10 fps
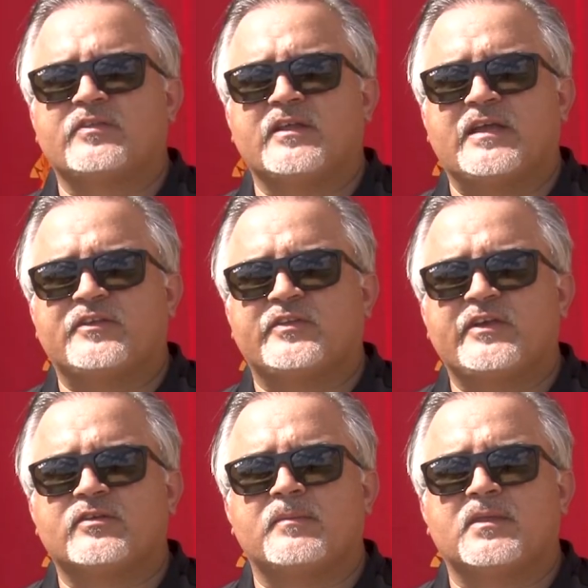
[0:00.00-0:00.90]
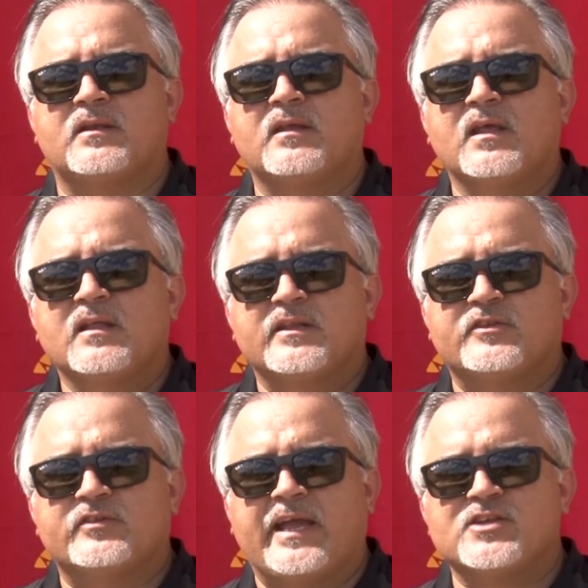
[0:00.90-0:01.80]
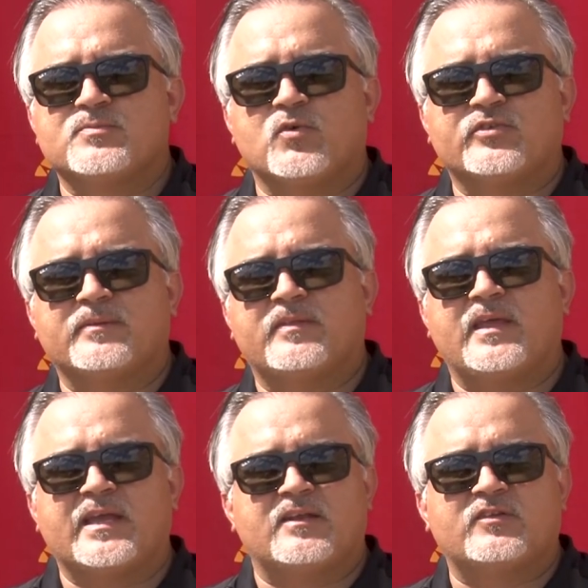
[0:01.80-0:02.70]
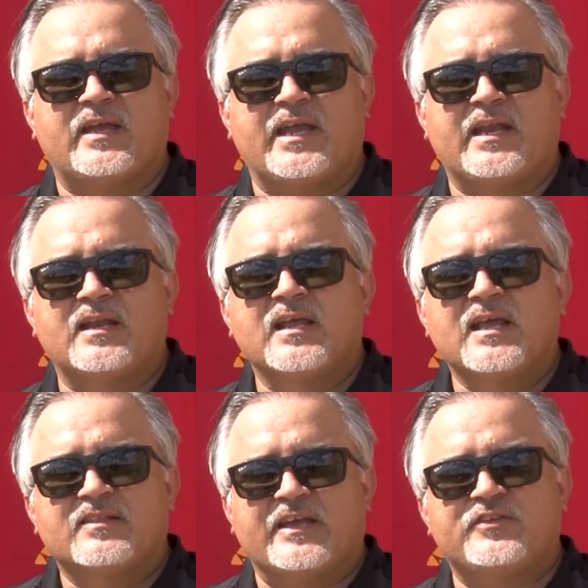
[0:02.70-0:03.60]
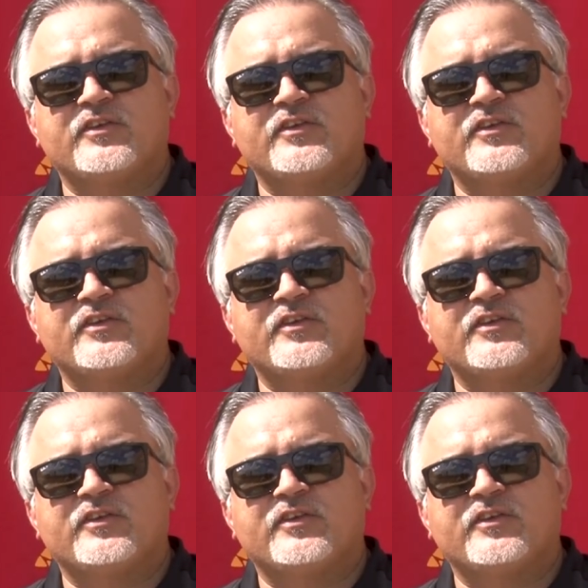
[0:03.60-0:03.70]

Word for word: think they see something that's tangible, something they can attain. They see